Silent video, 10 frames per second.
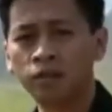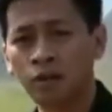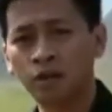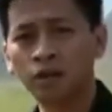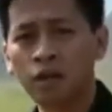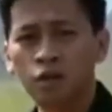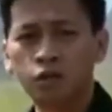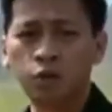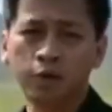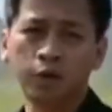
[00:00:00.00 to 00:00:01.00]
soil
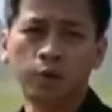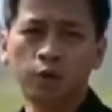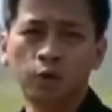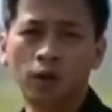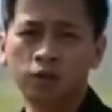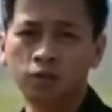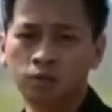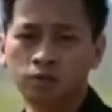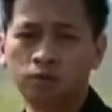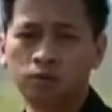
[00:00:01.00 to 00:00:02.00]
during World War II.